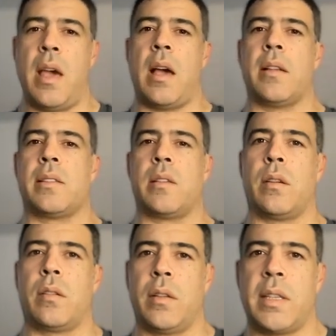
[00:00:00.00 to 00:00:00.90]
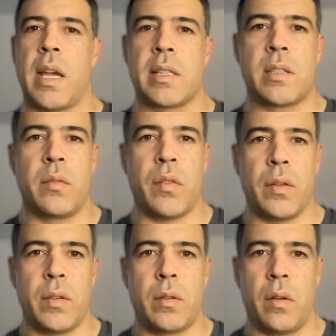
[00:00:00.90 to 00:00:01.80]
as a context for
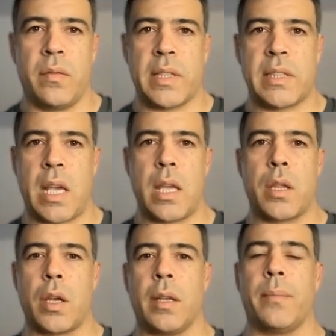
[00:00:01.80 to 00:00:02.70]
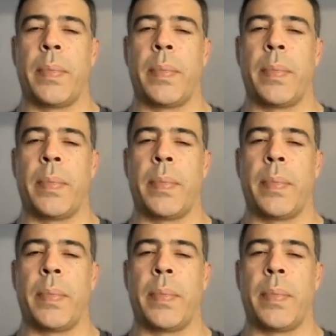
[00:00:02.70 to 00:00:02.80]
the conversation.